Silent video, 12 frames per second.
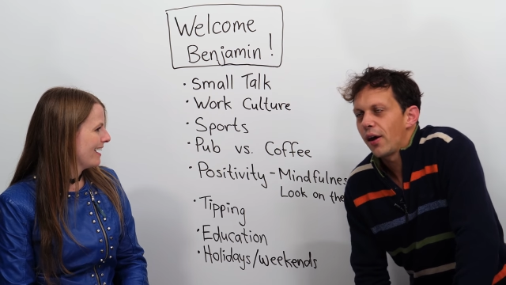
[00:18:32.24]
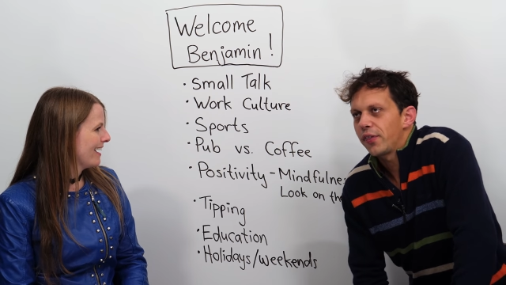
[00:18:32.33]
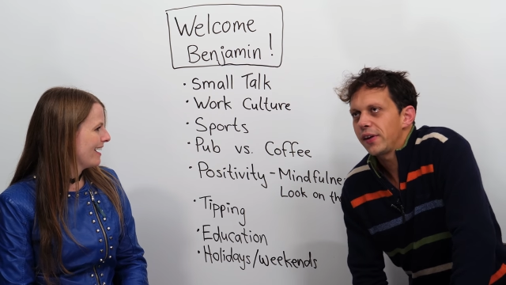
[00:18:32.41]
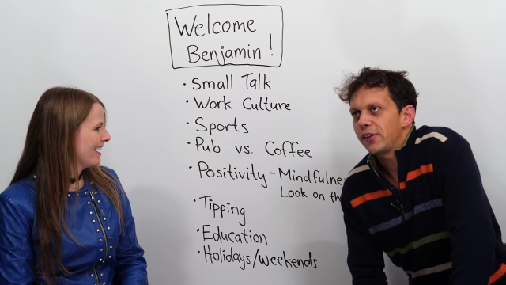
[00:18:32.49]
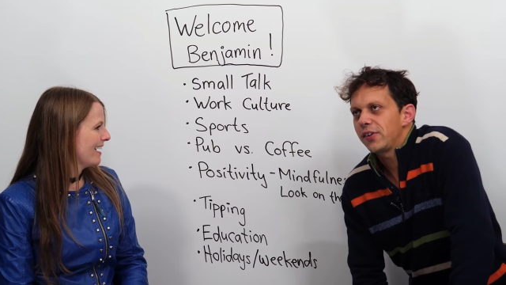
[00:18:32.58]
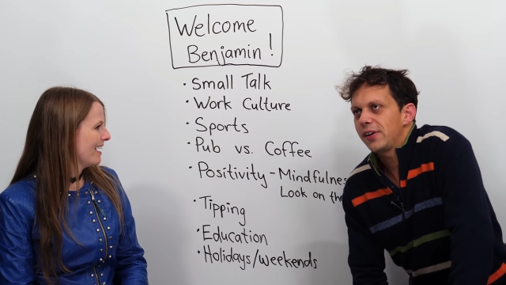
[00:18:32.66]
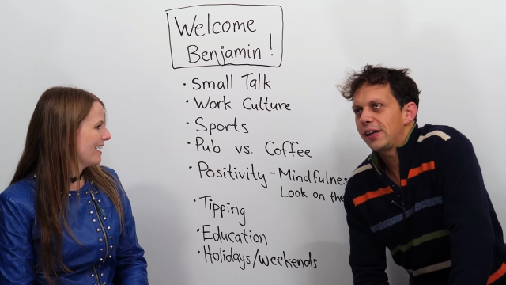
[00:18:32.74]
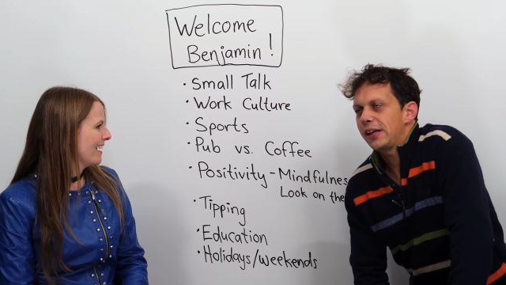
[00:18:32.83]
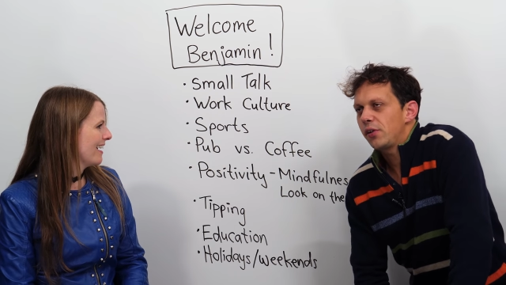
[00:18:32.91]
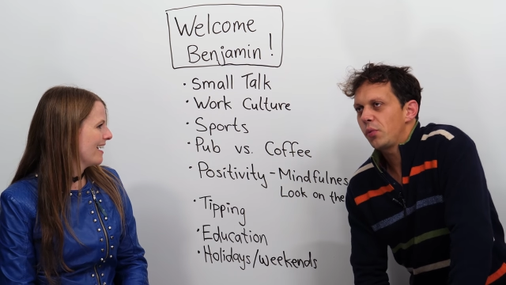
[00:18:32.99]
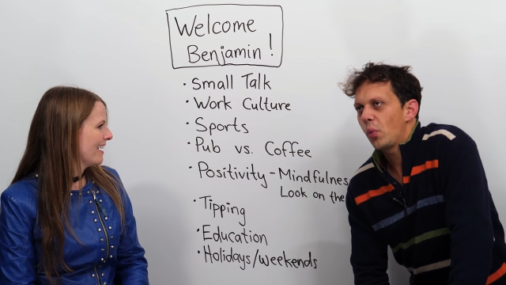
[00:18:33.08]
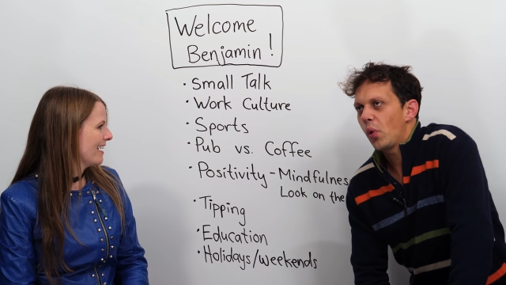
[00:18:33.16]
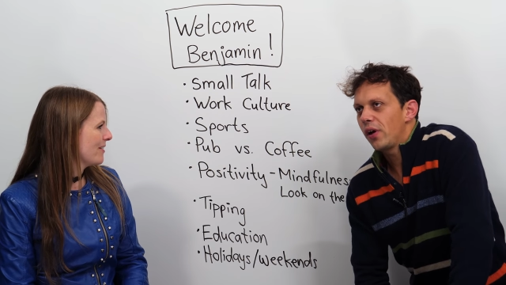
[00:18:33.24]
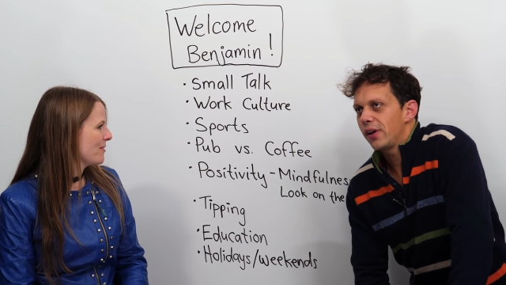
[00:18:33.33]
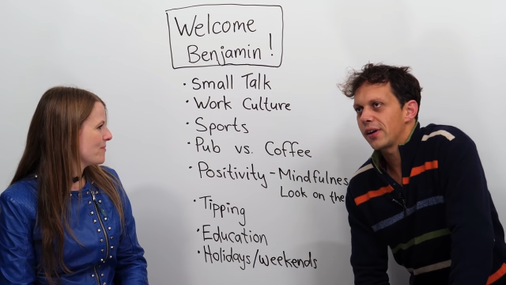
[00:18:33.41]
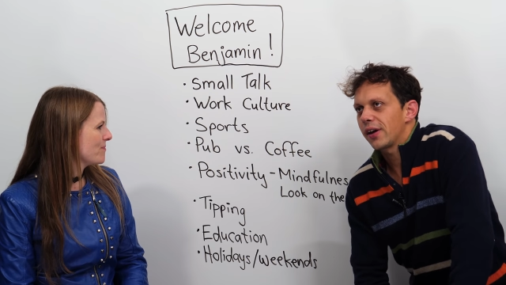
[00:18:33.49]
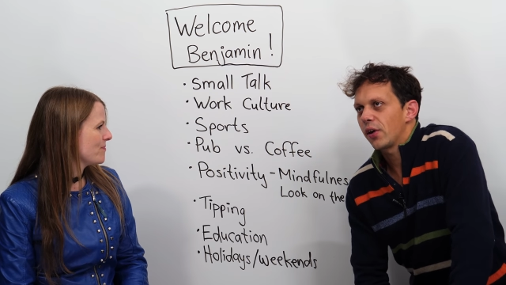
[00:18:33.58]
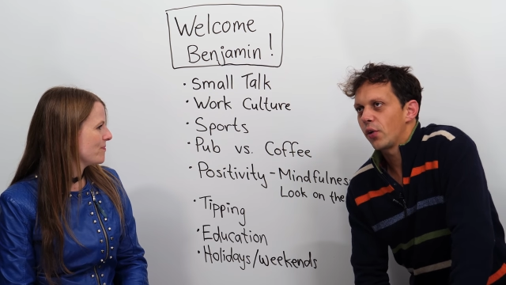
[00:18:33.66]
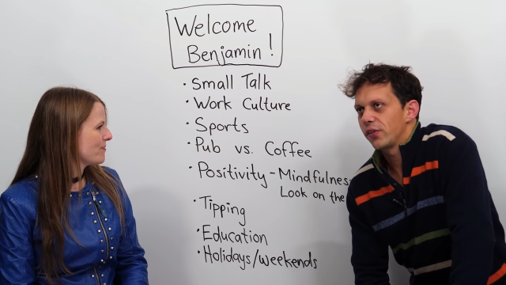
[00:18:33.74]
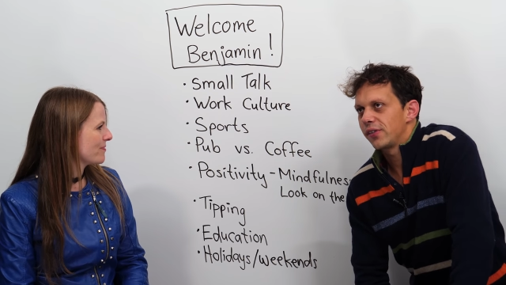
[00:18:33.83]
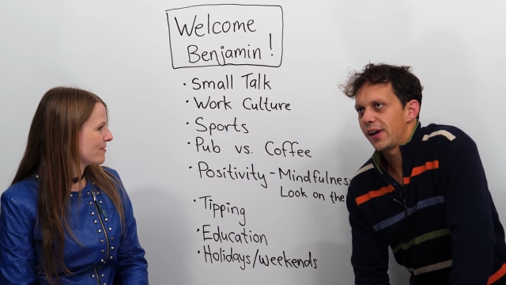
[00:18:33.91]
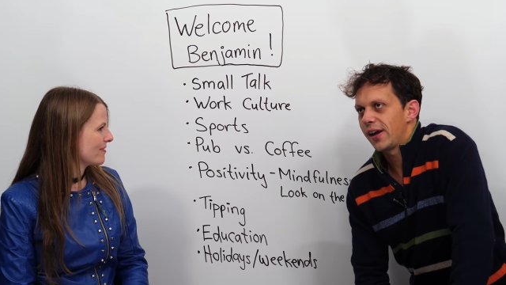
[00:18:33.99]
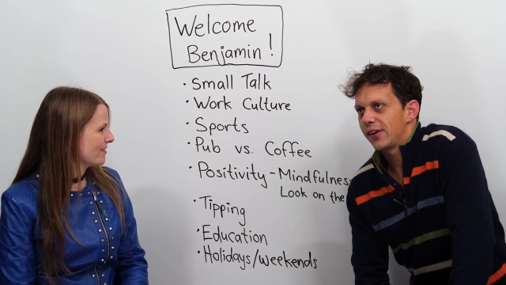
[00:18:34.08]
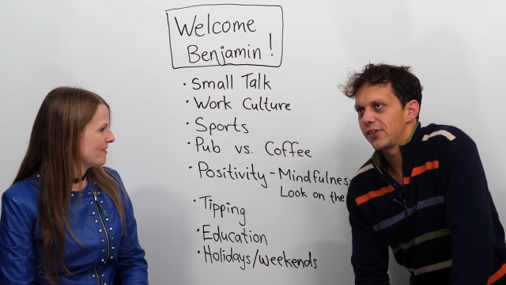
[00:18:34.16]
Speaker 1: I think certainly in a work
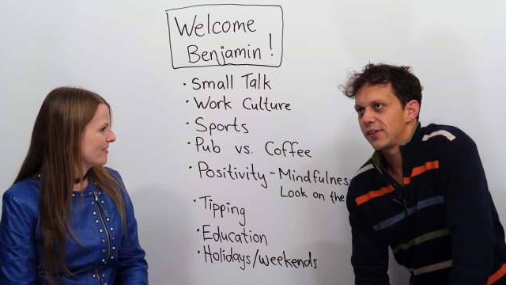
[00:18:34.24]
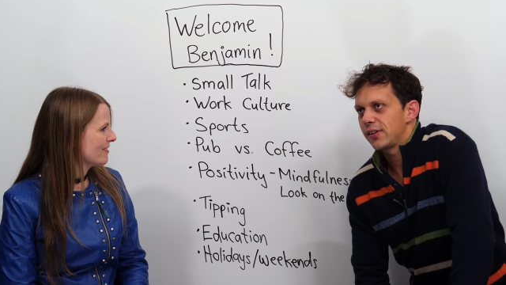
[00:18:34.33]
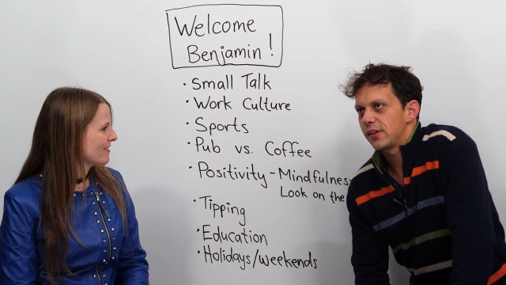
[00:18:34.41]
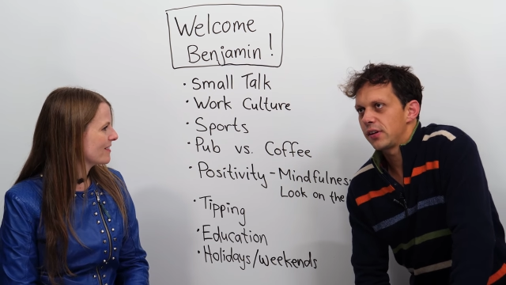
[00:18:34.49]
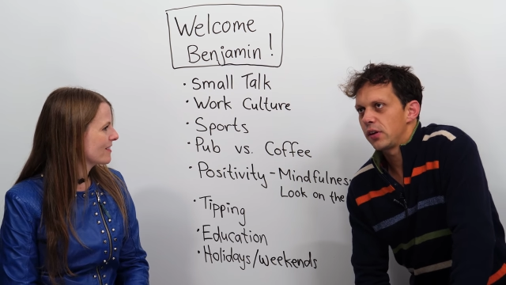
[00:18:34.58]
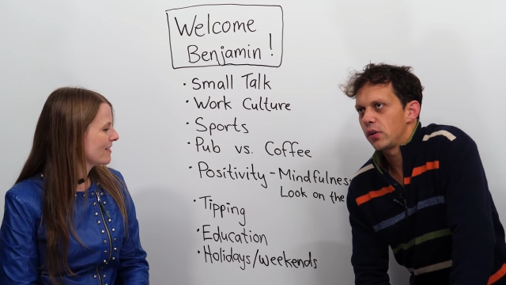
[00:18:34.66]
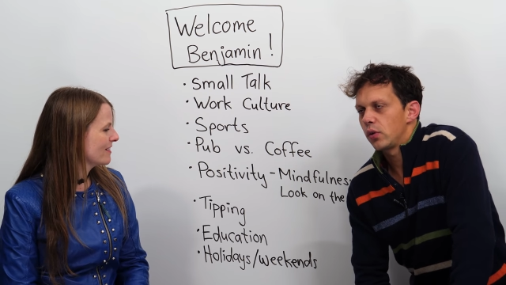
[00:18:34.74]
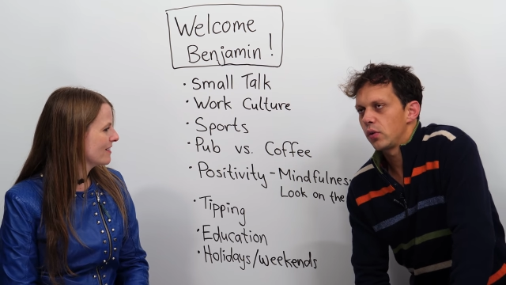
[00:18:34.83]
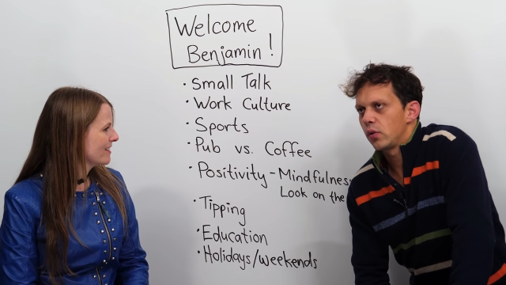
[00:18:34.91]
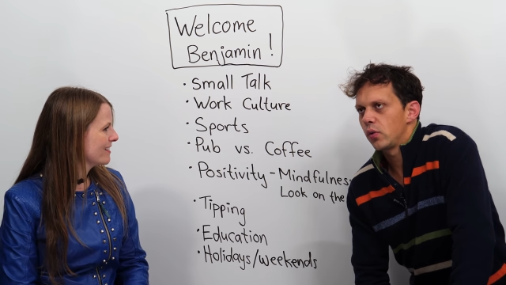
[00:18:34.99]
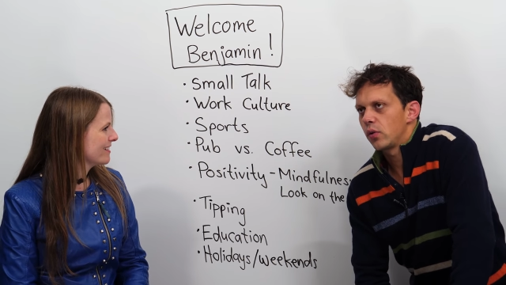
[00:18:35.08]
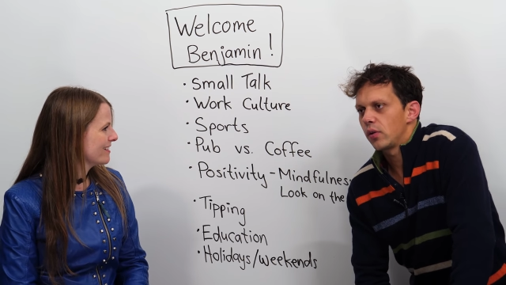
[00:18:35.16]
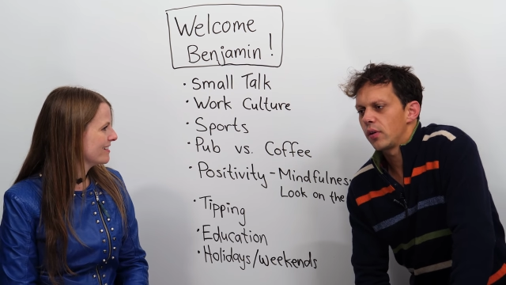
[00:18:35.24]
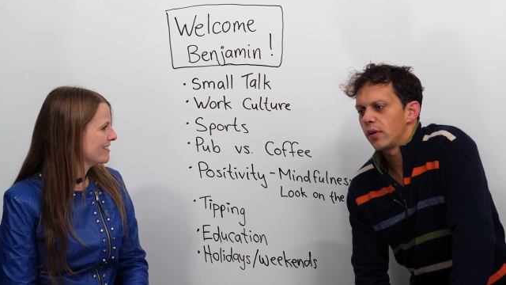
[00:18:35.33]
context, you